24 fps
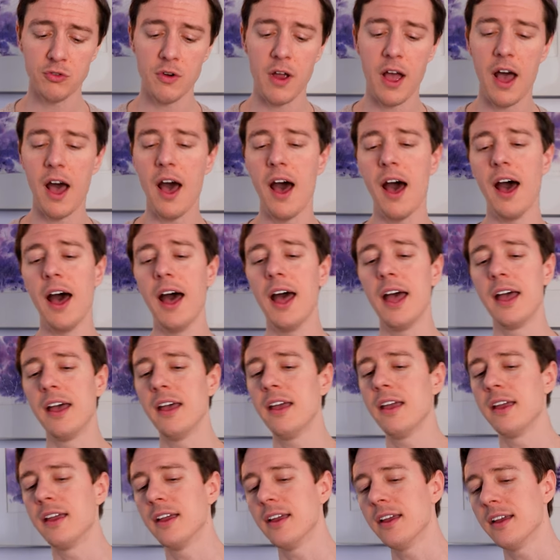
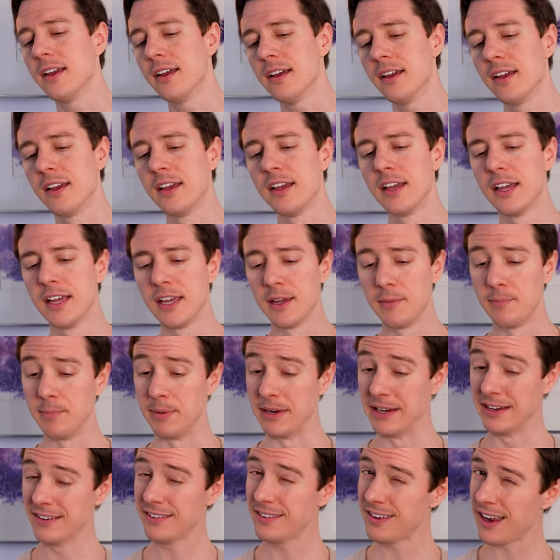try.
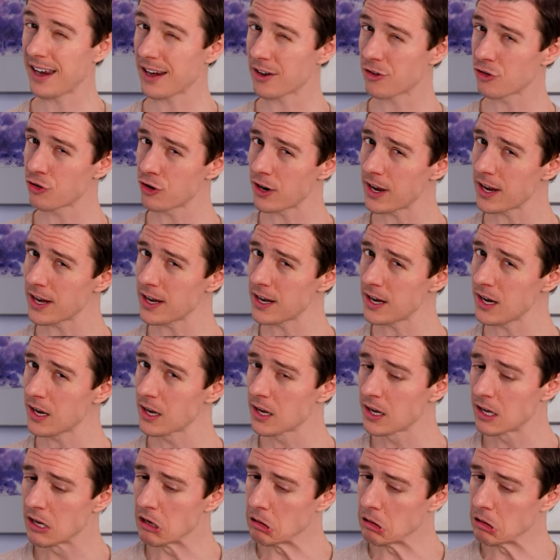B section